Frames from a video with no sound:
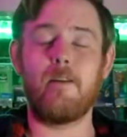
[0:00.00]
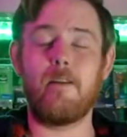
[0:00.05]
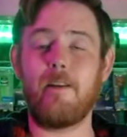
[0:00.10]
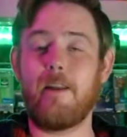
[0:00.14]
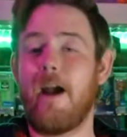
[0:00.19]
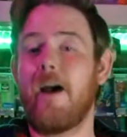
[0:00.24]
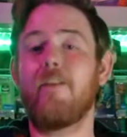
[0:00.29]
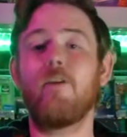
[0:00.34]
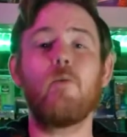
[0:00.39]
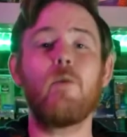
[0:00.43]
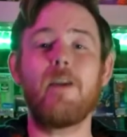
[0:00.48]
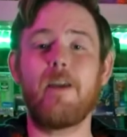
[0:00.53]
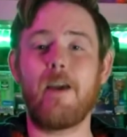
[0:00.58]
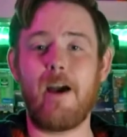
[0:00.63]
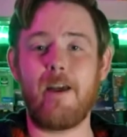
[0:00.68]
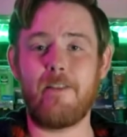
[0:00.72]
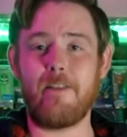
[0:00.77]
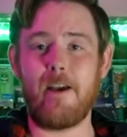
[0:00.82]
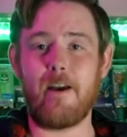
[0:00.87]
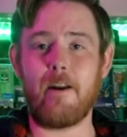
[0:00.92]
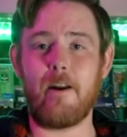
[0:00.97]
Now that we
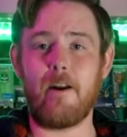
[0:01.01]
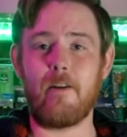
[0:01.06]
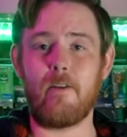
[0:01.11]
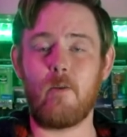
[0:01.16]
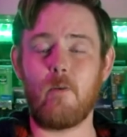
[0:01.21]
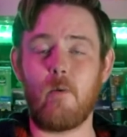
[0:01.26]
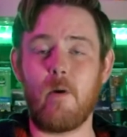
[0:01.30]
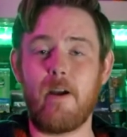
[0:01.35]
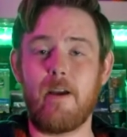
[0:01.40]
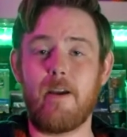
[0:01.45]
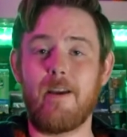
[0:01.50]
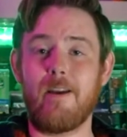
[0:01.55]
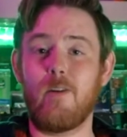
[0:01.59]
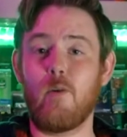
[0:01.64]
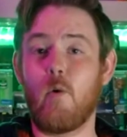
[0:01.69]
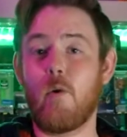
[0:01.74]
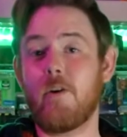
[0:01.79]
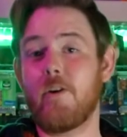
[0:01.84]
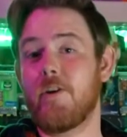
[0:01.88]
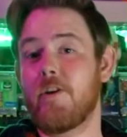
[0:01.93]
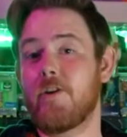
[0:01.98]
got that out of the way, in
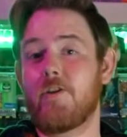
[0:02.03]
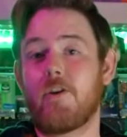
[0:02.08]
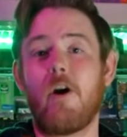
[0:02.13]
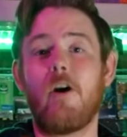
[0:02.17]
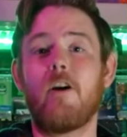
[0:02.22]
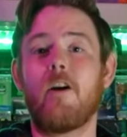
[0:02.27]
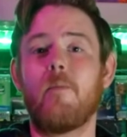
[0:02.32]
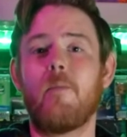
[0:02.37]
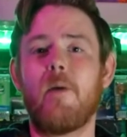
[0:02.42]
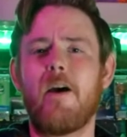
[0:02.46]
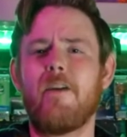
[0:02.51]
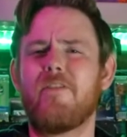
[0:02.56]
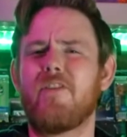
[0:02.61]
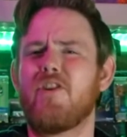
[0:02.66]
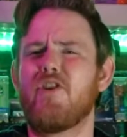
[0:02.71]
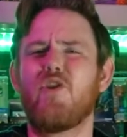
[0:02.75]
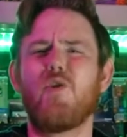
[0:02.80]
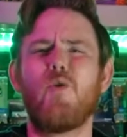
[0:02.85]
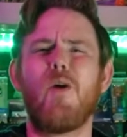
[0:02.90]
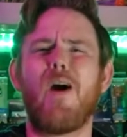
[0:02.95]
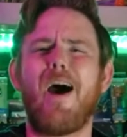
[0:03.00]
order to talk about the
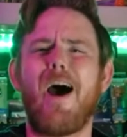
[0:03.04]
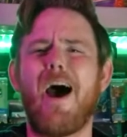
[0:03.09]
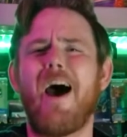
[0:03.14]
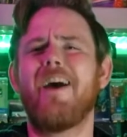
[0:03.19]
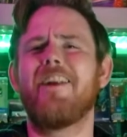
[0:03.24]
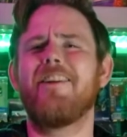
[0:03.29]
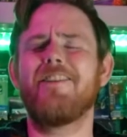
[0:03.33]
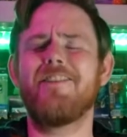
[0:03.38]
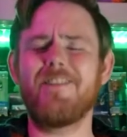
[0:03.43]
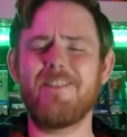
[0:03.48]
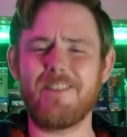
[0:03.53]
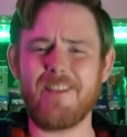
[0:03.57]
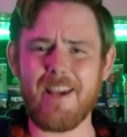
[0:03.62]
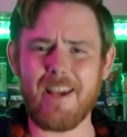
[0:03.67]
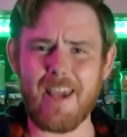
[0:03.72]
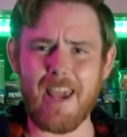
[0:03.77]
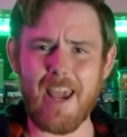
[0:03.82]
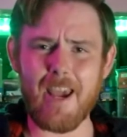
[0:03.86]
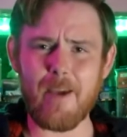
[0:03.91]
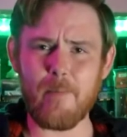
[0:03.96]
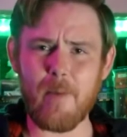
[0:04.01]
new hotness that
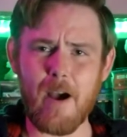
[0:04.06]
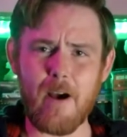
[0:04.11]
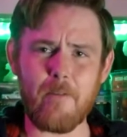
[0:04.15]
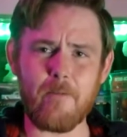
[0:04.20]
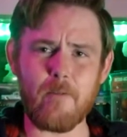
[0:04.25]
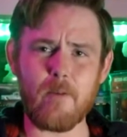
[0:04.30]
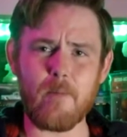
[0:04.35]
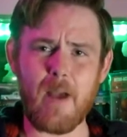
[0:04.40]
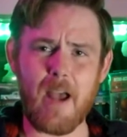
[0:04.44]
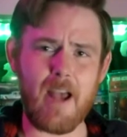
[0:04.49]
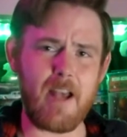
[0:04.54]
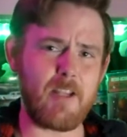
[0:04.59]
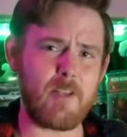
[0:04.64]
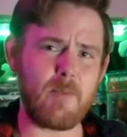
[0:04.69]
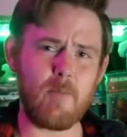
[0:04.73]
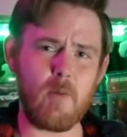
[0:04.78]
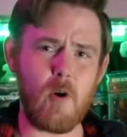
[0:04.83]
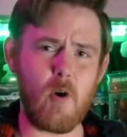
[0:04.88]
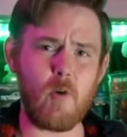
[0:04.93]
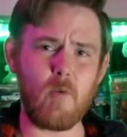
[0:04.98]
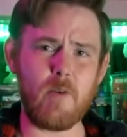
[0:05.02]
came out from
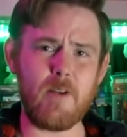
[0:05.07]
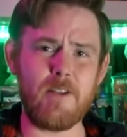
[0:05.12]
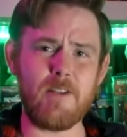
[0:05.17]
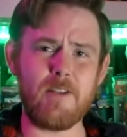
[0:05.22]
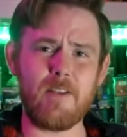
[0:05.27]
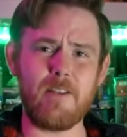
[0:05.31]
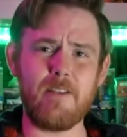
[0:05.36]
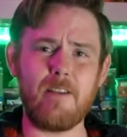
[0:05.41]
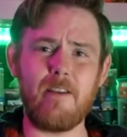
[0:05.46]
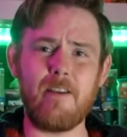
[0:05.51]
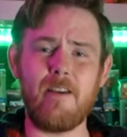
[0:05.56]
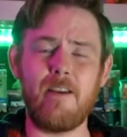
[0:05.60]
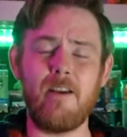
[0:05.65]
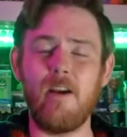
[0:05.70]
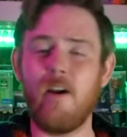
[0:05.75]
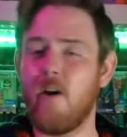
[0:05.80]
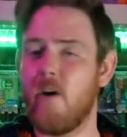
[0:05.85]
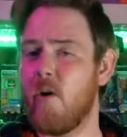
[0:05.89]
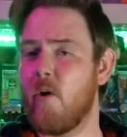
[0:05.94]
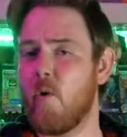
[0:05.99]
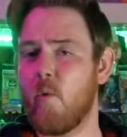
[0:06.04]
Hasbro recently,
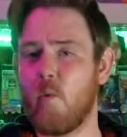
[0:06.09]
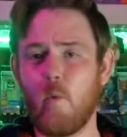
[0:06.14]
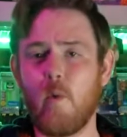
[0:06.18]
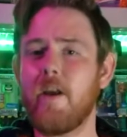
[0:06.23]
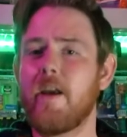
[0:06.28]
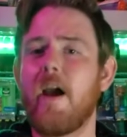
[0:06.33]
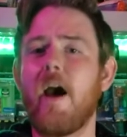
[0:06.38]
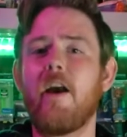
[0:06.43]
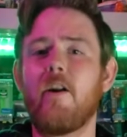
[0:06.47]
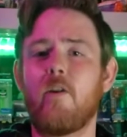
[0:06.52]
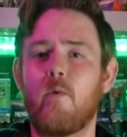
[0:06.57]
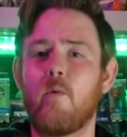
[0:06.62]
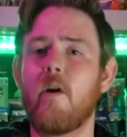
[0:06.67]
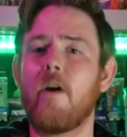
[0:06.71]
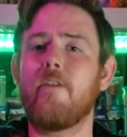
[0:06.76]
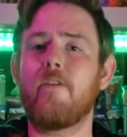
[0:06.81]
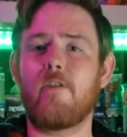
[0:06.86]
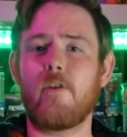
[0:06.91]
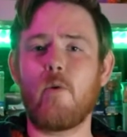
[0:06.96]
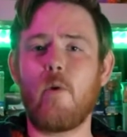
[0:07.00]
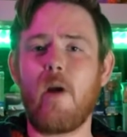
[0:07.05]
we gotta
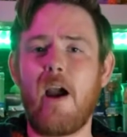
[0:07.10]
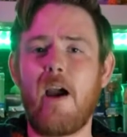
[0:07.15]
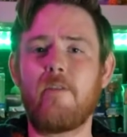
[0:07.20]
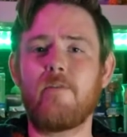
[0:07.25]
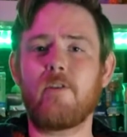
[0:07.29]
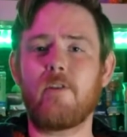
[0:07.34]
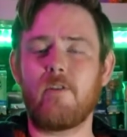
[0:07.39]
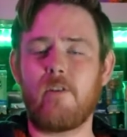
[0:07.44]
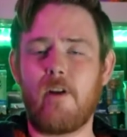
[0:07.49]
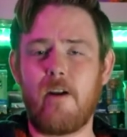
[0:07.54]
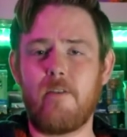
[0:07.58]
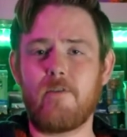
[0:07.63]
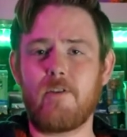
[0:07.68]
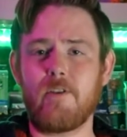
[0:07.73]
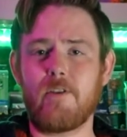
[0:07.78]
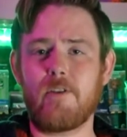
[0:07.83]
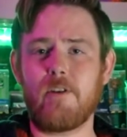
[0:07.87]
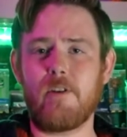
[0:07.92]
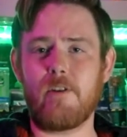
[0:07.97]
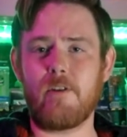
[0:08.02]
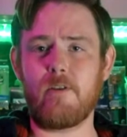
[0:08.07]
run through Afterlife
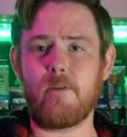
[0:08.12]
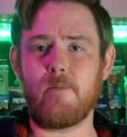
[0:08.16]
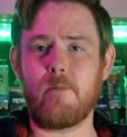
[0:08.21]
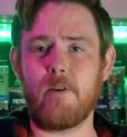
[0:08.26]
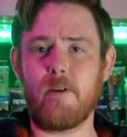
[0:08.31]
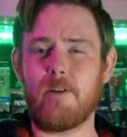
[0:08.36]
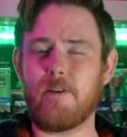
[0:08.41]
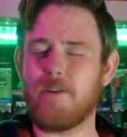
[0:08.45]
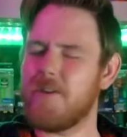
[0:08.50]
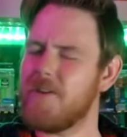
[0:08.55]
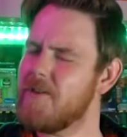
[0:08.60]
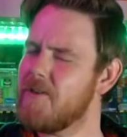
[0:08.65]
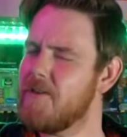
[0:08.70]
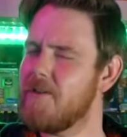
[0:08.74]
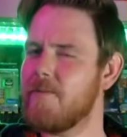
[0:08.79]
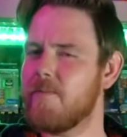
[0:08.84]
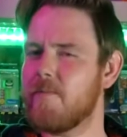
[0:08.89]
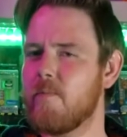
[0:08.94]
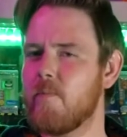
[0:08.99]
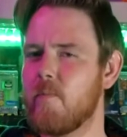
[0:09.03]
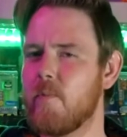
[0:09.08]
just a little bit, just
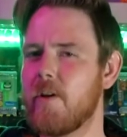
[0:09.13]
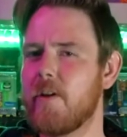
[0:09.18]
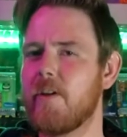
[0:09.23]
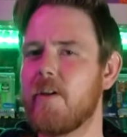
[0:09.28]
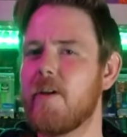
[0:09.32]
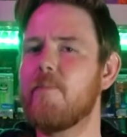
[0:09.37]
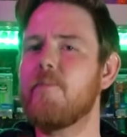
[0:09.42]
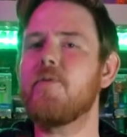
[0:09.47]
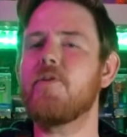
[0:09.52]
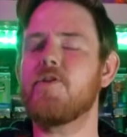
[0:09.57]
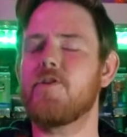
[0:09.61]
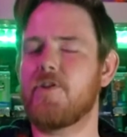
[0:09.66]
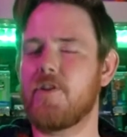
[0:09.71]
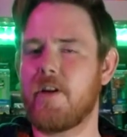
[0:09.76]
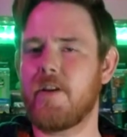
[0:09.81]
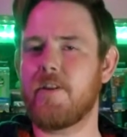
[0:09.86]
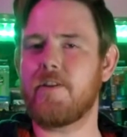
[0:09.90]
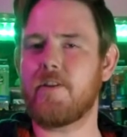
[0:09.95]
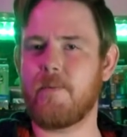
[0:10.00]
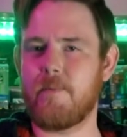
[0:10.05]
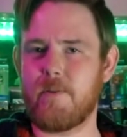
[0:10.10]
to really
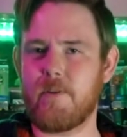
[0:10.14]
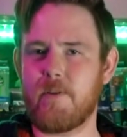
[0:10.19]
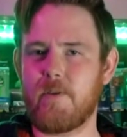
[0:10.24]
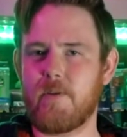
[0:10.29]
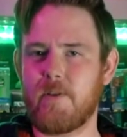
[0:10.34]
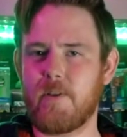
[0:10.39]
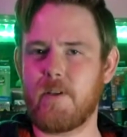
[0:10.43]
appreciate some of those